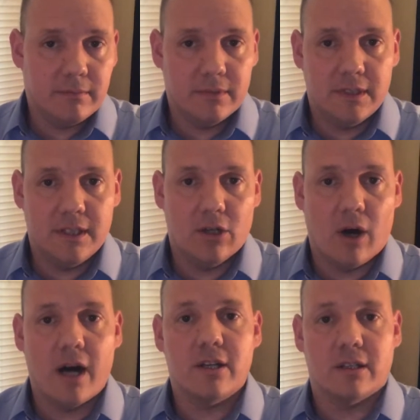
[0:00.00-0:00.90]

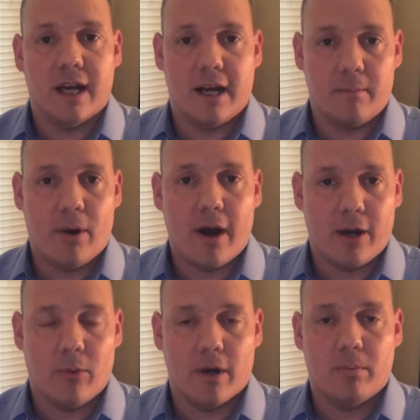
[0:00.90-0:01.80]
underlining part
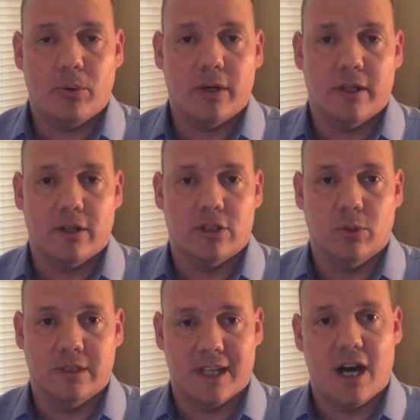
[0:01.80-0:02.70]
I want to put
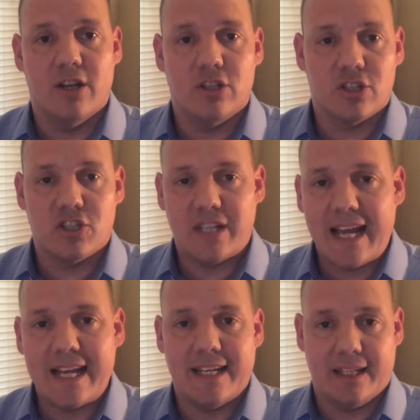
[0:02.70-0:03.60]
onto you is
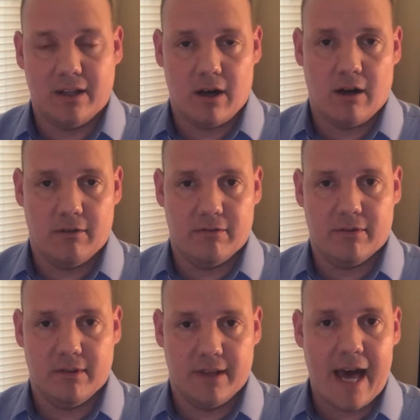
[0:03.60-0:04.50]
understanding
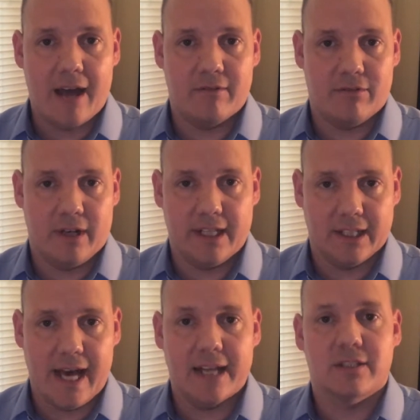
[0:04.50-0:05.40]
of that freight
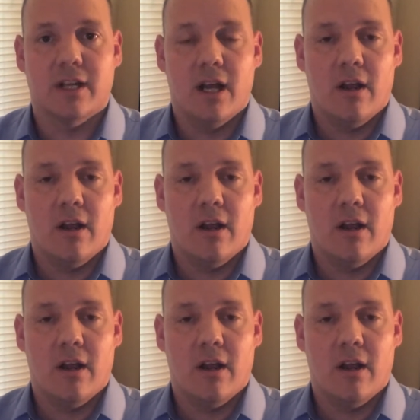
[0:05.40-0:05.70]
class.